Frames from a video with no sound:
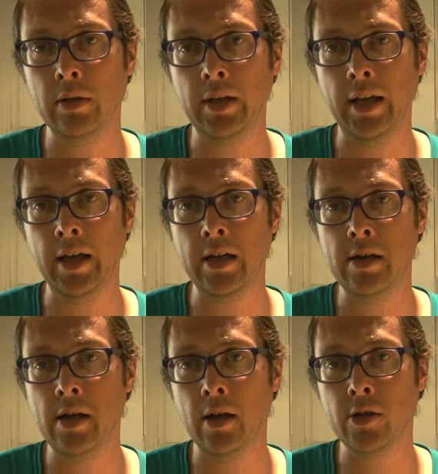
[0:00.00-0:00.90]

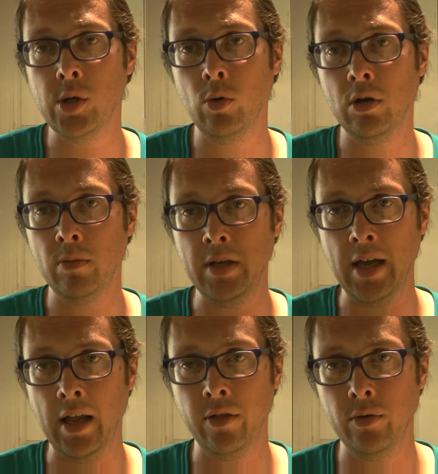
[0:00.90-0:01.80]
and uh, so we're going to be
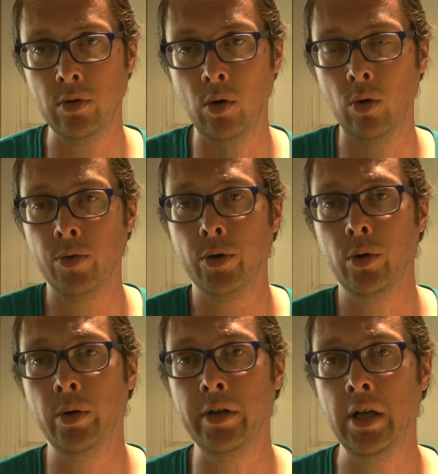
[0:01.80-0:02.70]
kind of through going
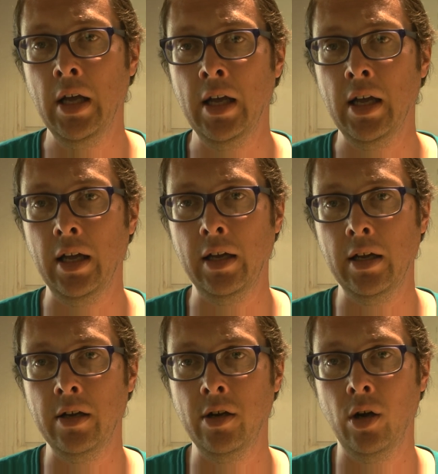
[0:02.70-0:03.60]
through and
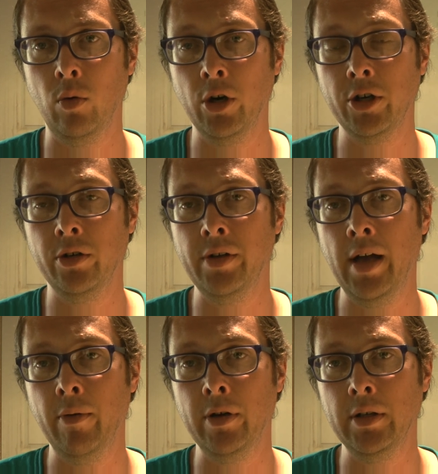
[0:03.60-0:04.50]
and uh, working on
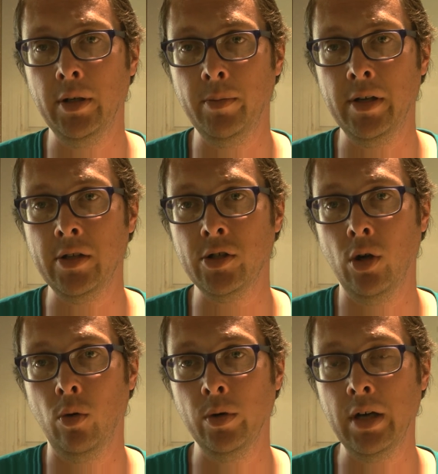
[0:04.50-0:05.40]
that one a little bit.
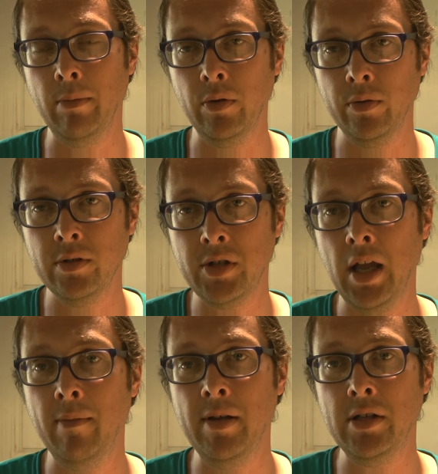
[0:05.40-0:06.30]
So we're coming, we're
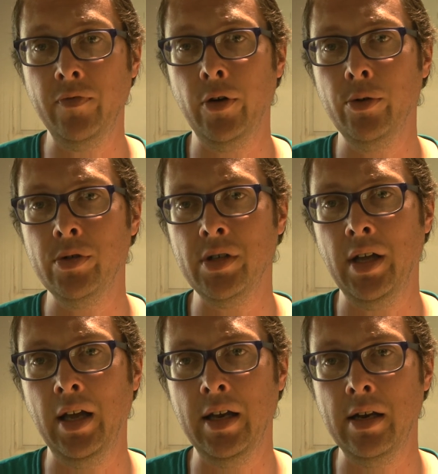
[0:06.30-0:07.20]
staying busy, folks.
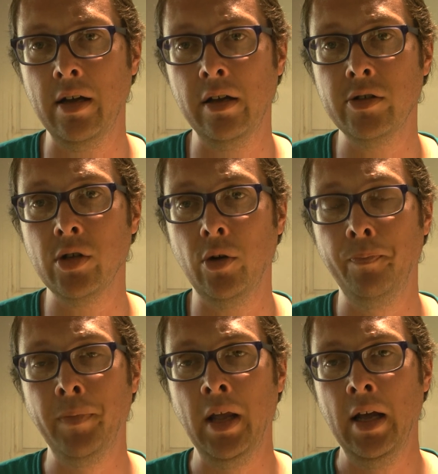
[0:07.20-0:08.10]
And uh, so
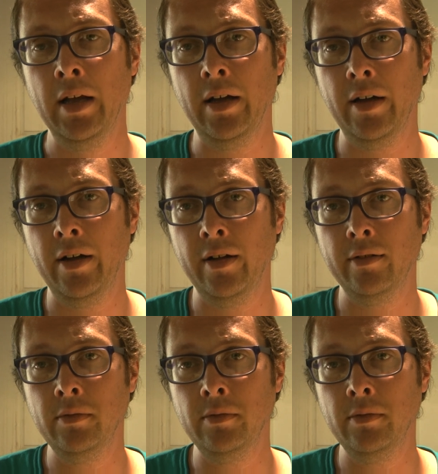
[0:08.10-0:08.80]
uh,